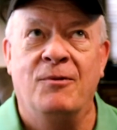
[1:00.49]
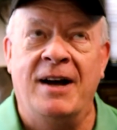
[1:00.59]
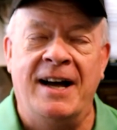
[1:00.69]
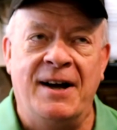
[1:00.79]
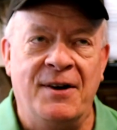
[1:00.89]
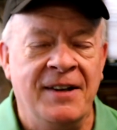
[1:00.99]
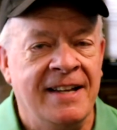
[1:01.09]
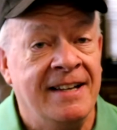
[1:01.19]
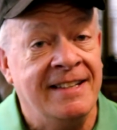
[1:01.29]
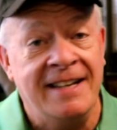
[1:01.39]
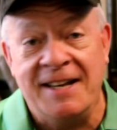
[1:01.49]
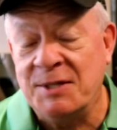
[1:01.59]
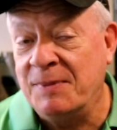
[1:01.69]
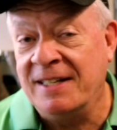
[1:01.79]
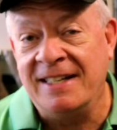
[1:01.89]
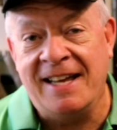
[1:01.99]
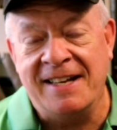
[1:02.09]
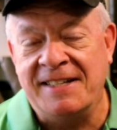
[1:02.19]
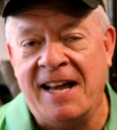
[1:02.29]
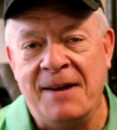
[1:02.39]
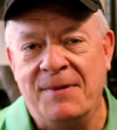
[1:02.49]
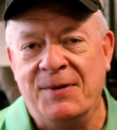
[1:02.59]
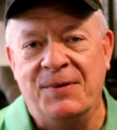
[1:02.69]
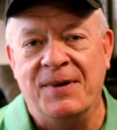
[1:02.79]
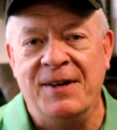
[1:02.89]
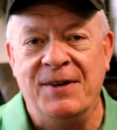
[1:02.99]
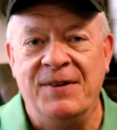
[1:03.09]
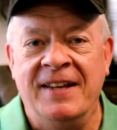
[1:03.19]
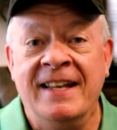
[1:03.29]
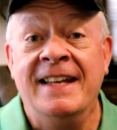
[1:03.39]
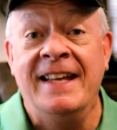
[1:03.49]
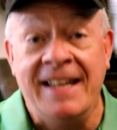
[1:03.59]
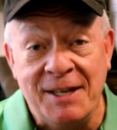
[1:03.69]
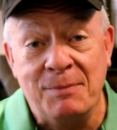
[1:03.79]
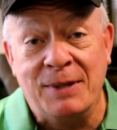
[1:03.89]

Wow, did I spend a lot of time on the road, in